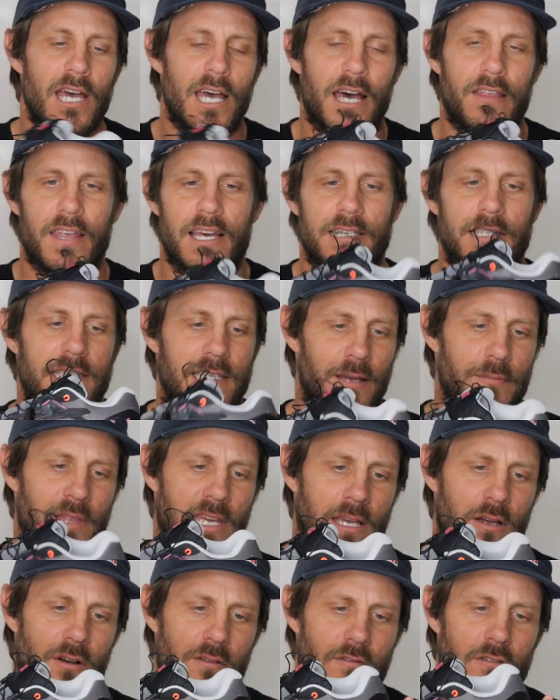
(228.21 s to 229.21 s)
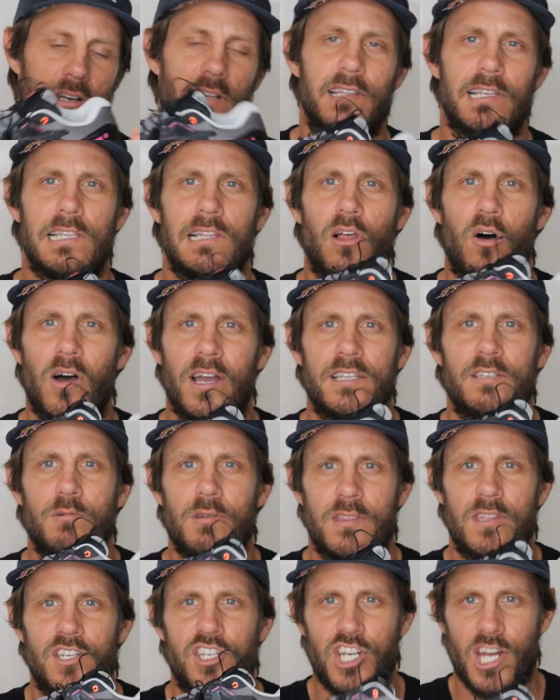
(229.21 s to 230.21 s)
And that's something I've really liked
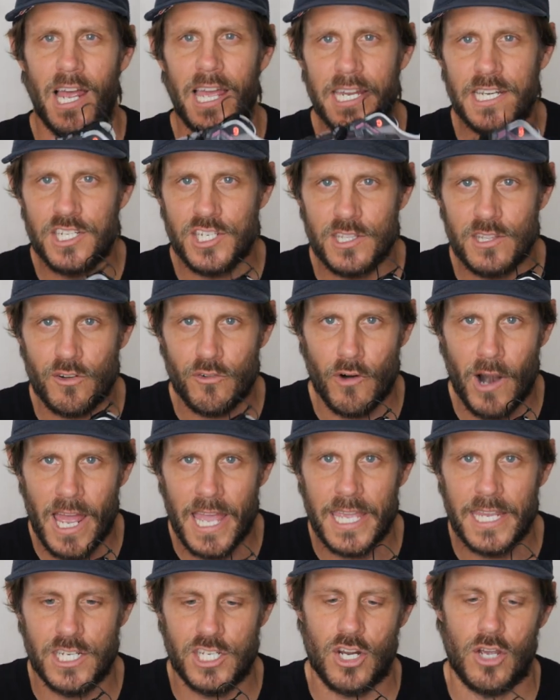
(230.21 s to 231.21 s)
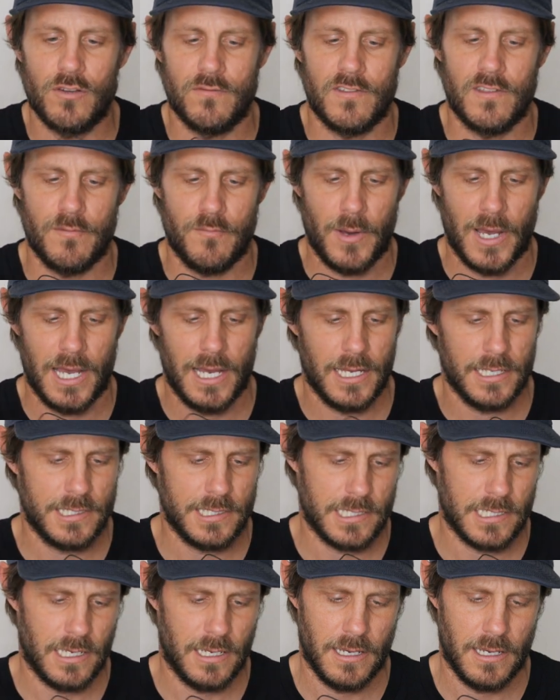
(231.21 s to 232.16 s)
with the change in the range over the past,